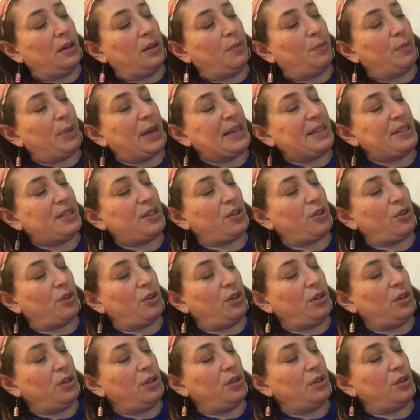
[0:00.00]

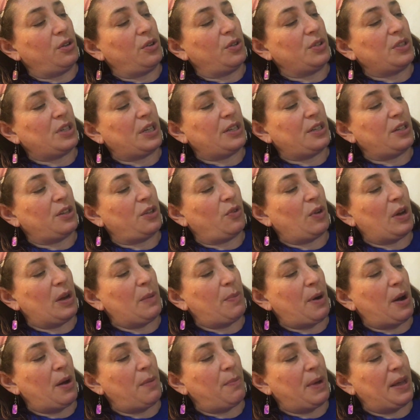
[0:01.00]
bicycle goes onto the gray
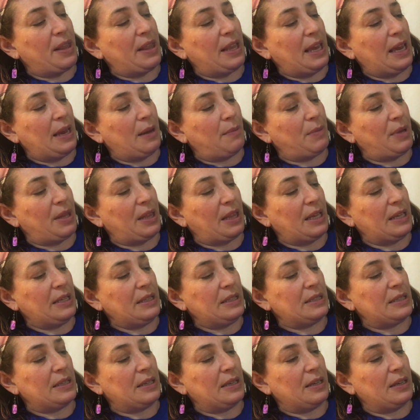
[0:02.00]
part by the
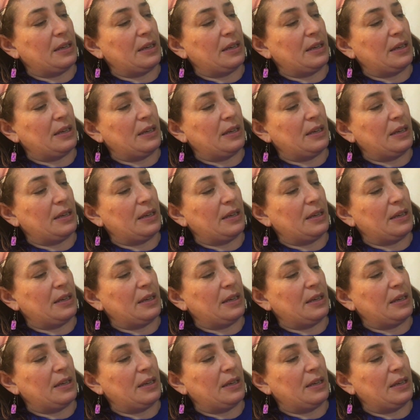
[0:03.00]
ambulance.